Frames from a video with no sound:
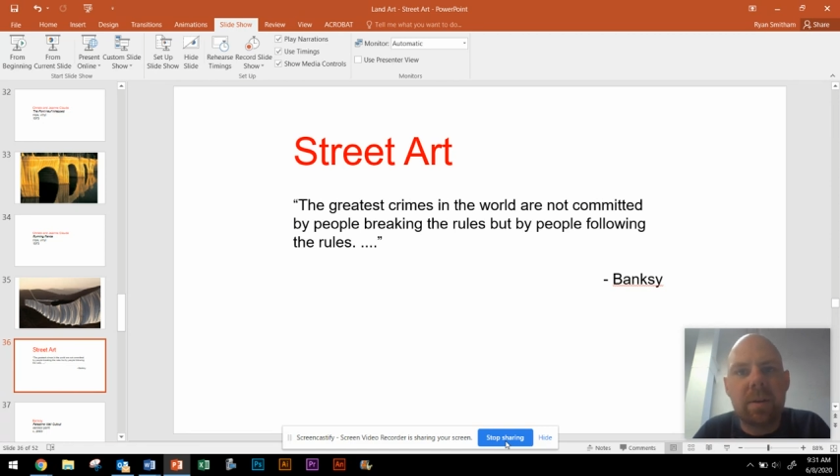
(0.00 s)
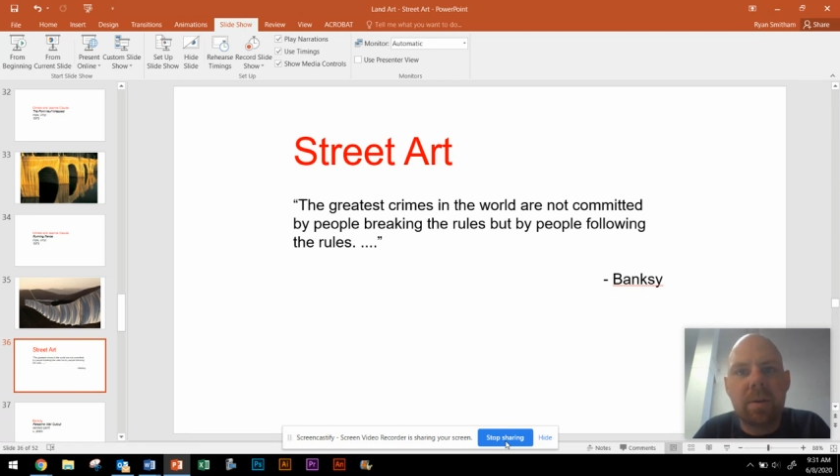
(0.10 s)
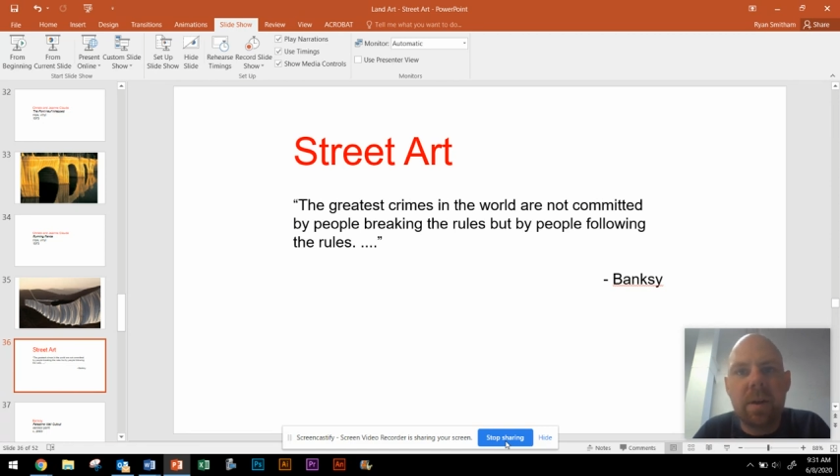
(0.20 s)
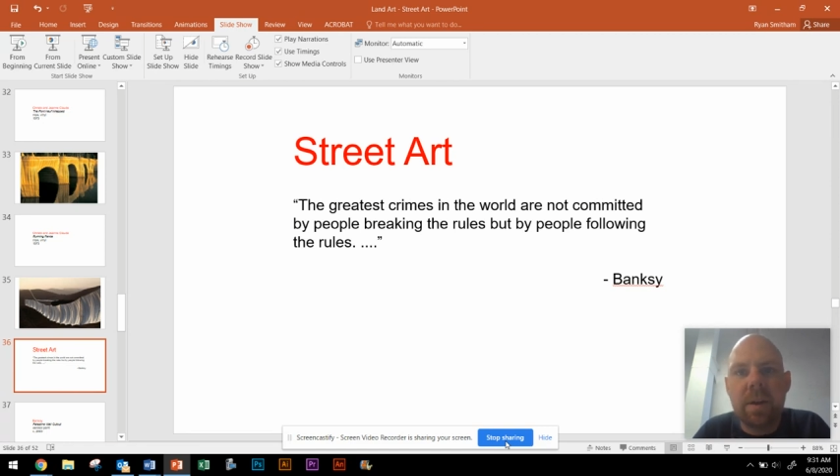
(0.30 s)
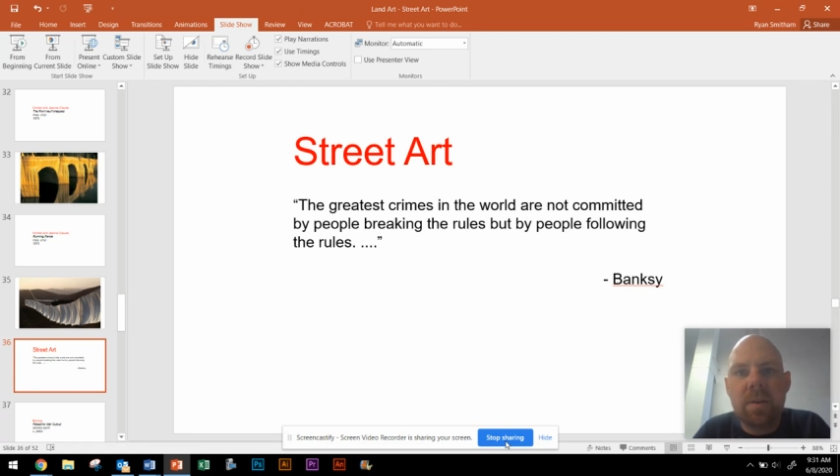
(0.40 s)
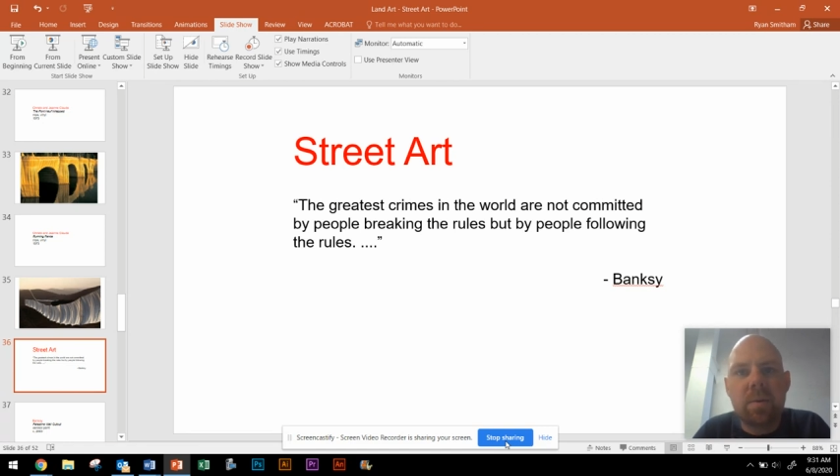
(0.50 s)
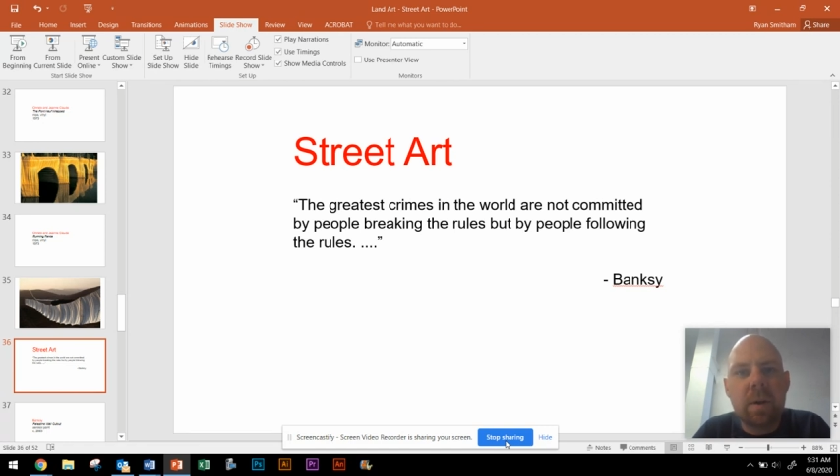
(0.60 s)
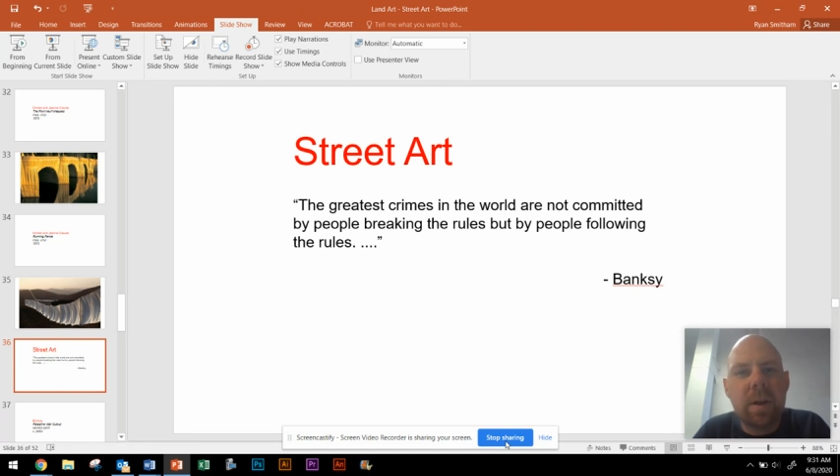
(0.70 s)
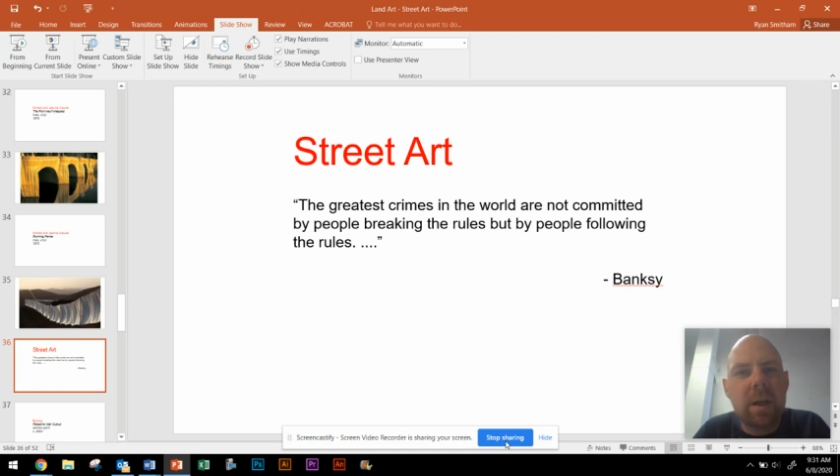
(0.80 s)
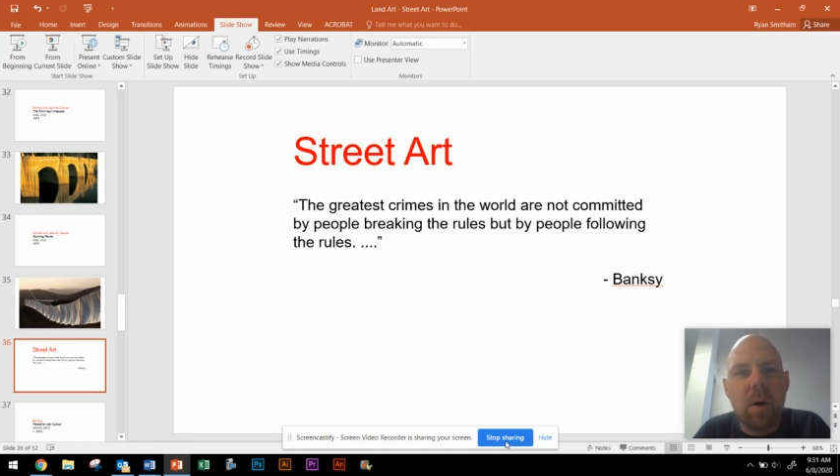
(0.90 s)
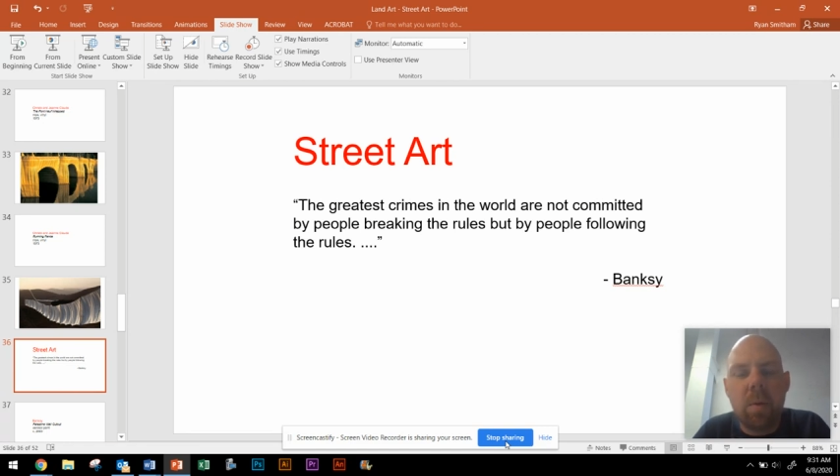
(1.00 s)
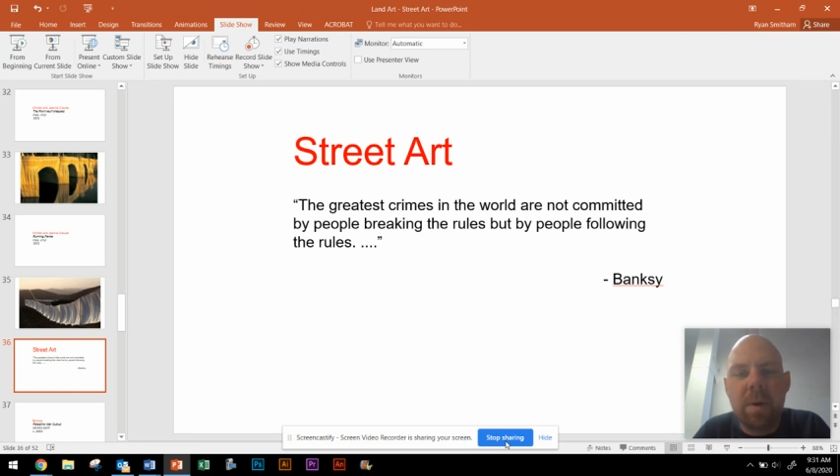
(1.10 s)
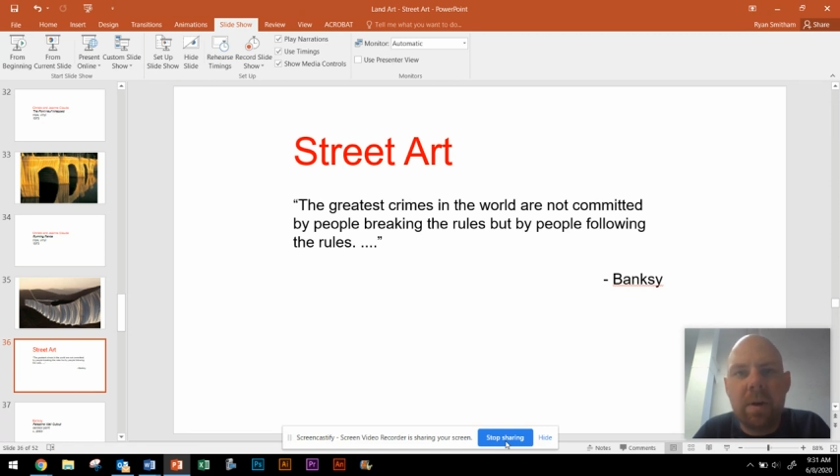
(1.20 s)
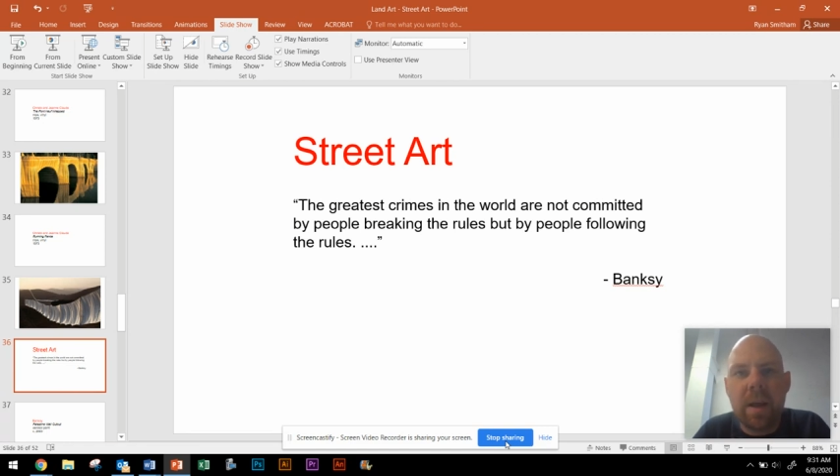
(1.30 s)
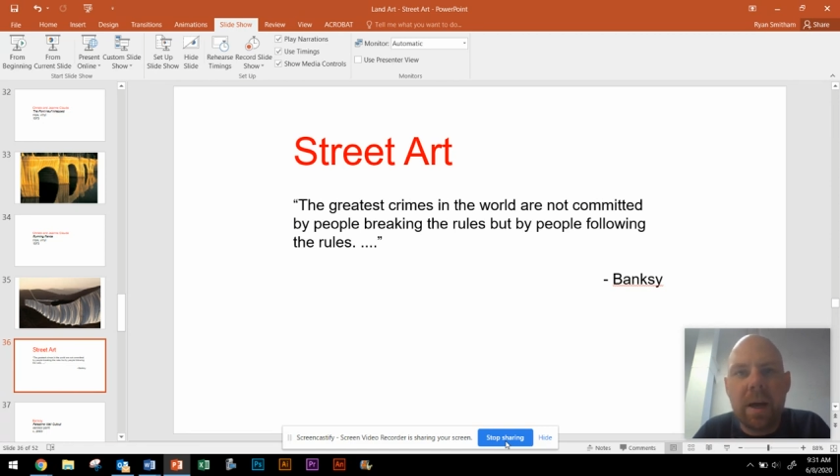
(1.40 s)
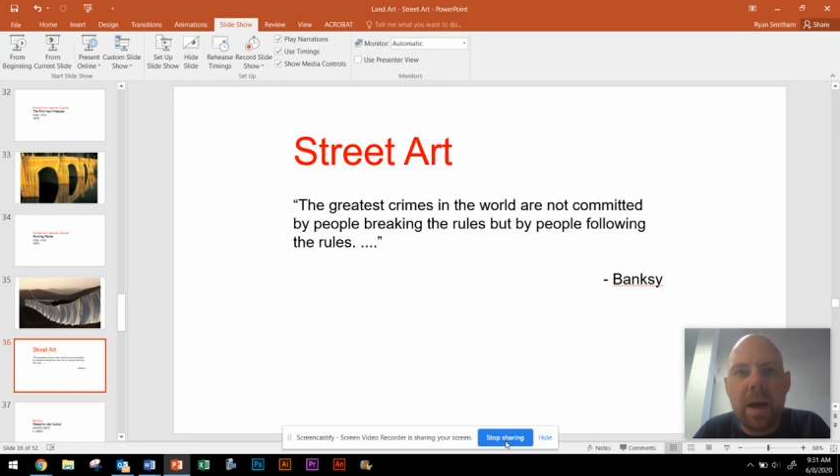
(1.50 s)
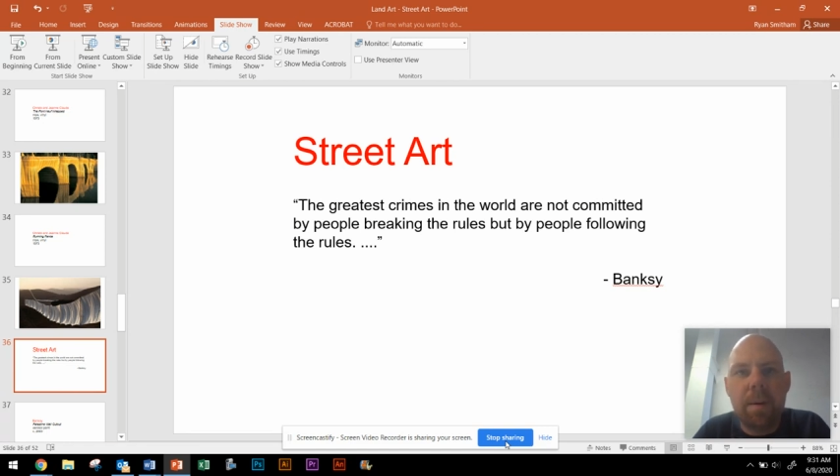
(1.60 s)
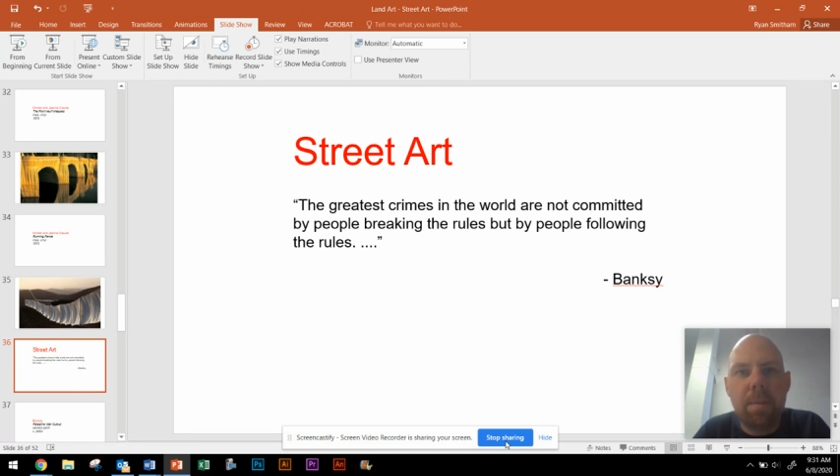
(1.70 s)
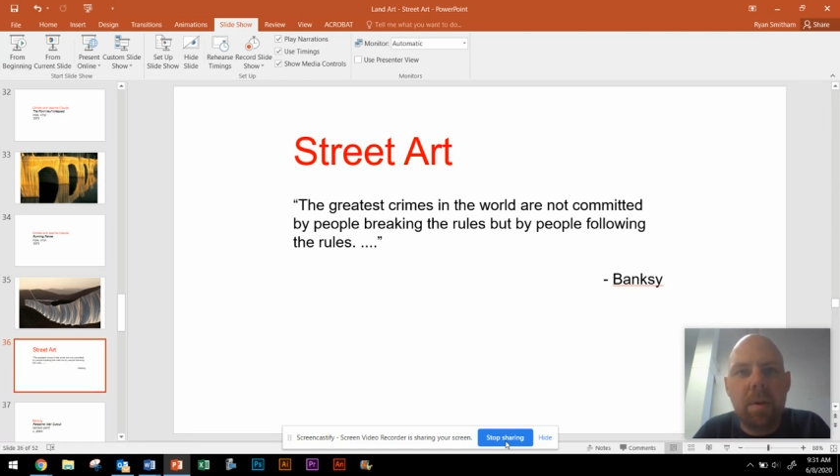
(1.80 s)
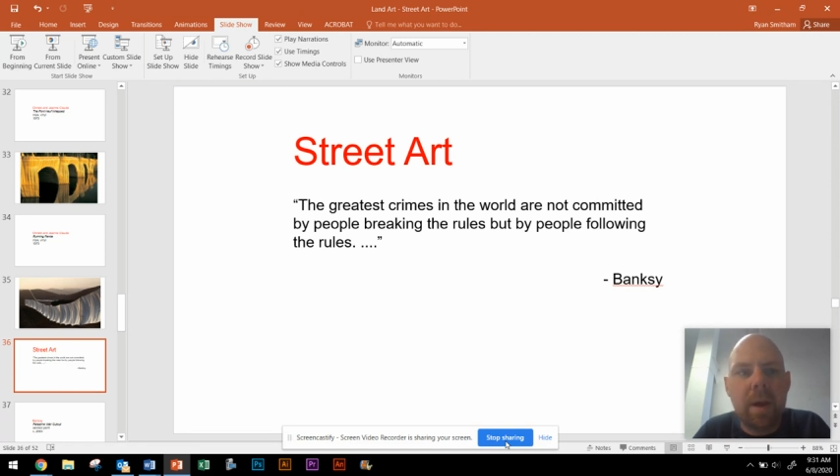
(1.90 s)
So it's really open to that
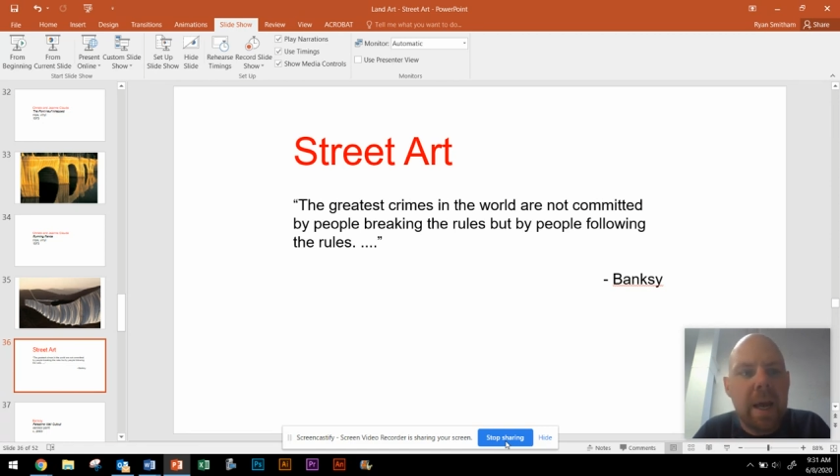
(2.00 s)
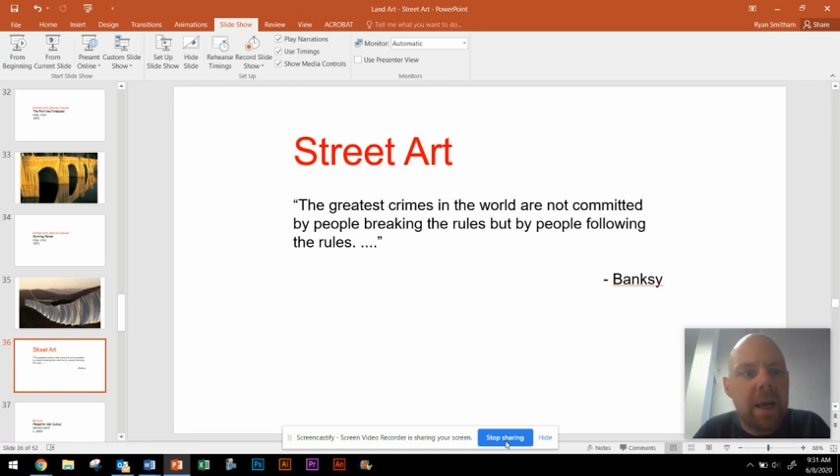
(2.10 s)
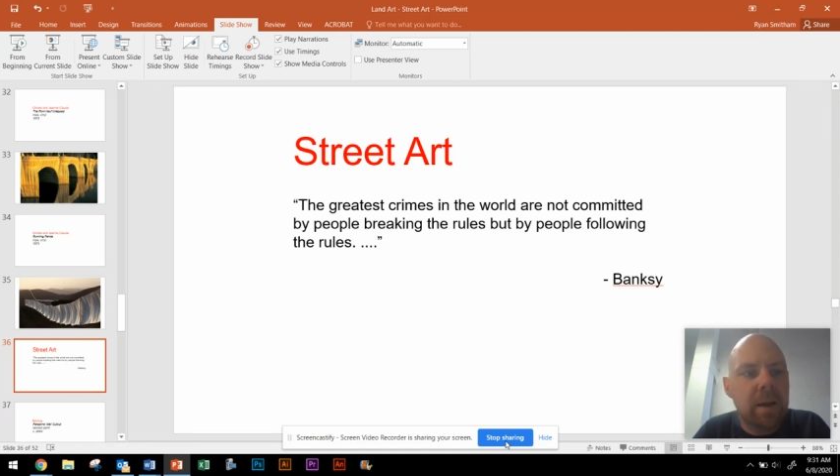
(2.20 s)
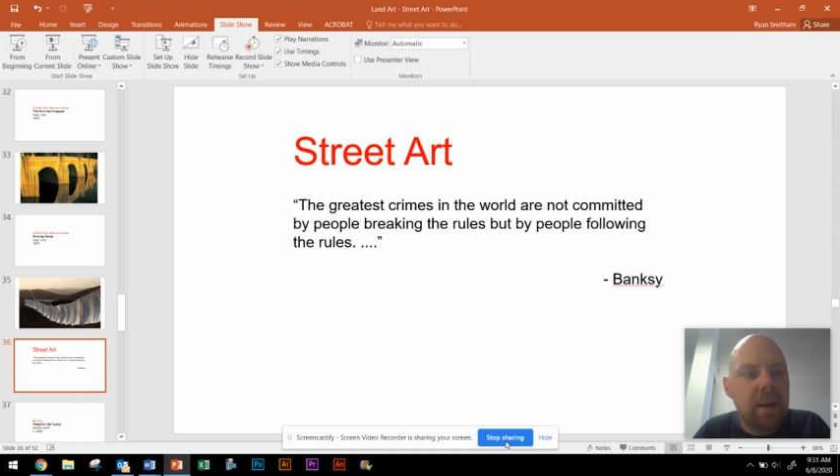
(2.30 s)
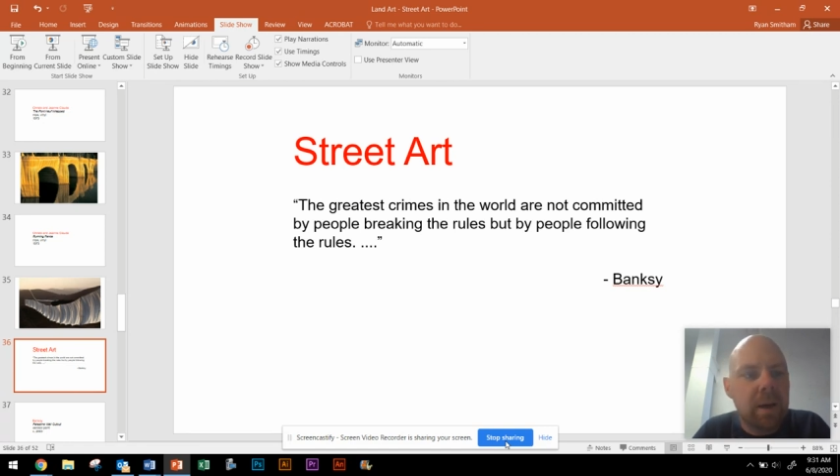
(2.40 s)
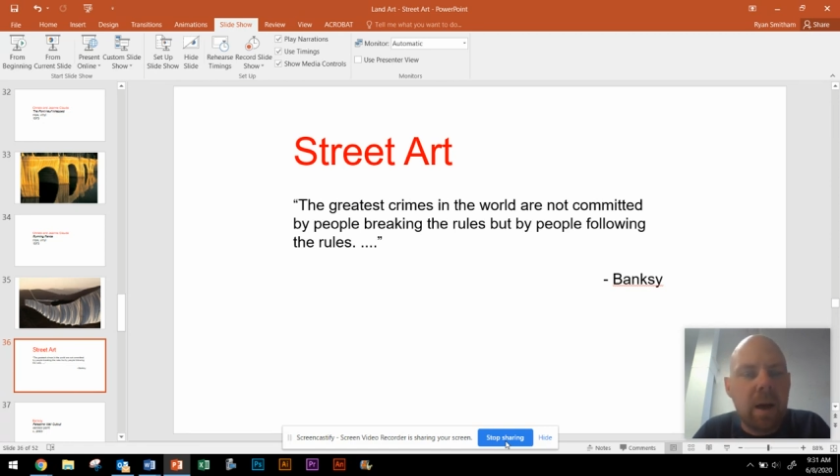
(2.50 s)
kind of play.